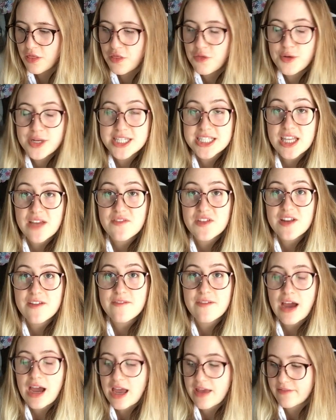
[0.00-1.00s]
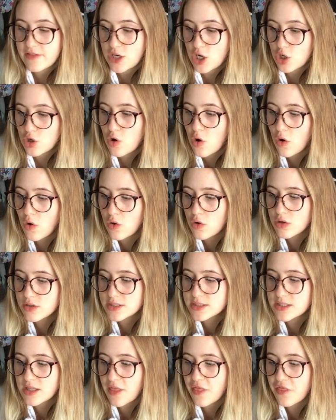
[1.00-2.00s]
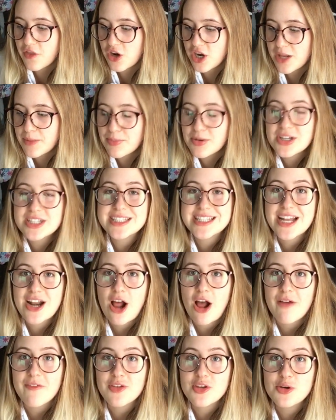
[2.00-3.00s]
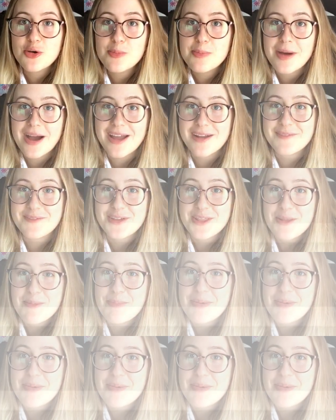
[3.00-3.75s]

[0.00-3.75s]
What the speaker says: $375 and a Kohl's 30% off coupon for the